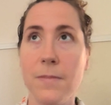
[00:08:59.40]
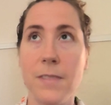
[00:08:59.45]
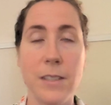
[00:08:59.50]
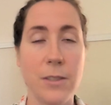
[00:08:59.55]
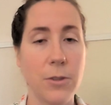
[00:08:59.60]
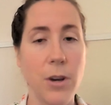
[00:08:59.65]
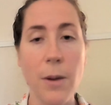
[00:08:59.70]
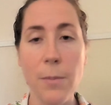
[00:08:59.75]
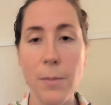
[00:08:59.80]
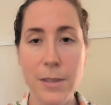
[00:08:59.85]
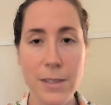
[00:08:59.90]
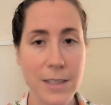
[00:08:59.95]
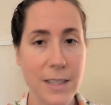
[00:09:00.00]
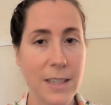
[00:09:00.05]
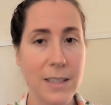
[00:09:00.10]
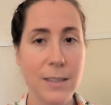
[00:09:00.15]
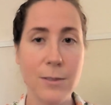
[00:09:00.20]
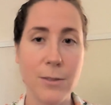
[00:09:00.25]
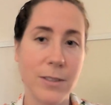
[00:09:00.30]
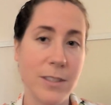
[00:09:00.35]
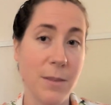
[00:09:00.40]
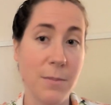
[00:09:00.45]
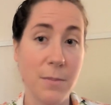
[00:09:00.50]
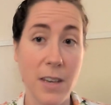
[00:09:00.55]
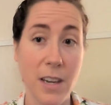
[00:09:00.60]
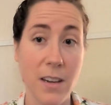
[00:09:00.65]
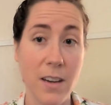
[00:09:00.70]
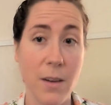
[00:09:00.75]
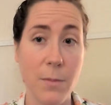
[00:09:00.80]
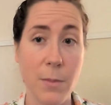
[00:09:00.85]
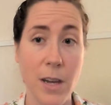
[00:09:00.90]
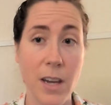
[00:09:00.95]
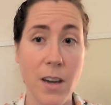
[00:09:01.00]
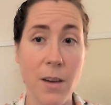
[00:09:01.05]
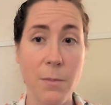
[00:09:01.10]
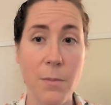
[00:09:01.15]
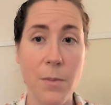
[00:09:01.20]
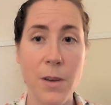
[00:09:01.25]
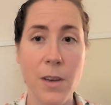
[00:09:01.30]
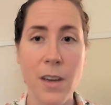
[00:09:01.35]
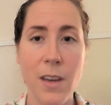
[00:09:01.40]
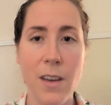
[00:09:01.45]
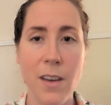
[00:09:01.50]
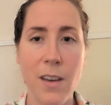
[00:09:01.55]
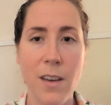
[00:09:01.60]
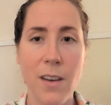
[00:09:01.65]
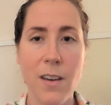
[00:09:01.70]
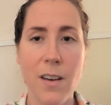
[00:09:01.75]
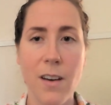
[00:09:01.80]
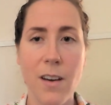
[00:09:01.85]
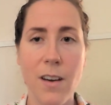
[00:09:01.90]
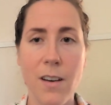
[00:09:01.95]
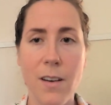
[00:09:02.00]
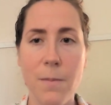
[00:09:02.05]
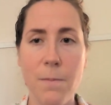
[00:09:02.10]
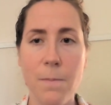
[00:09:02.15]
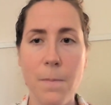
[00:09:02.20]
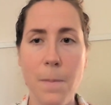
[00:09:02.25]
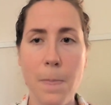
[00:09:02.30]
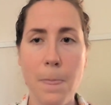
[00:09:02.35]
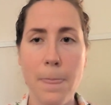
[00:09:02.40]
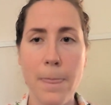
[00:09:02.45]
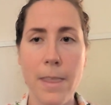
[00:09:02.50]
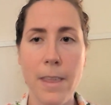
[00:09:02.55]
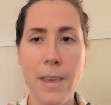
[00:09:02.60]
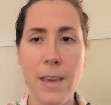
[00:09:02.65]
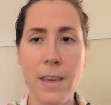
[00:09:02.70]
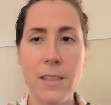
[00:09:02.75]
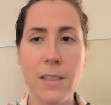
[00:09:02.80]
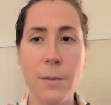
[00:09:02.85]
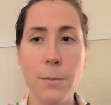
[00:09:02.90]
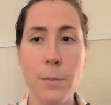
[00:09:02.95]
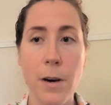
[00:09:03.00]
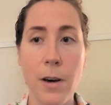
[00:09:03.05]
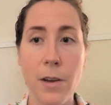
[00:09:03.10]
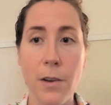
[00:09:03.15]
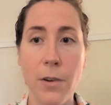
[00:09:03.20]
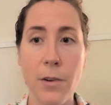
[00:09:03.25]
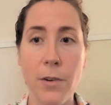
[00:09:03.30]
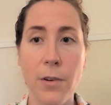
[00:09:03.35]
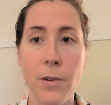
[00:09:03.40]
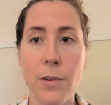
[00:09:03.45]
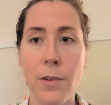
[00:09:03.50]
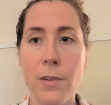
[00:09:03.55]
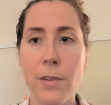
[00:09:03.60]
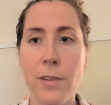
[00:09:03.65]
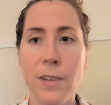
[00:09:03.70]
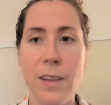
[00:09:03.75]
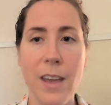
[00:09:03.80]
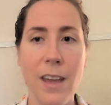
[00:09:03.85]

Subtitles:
discrepancies or something coming up in the model,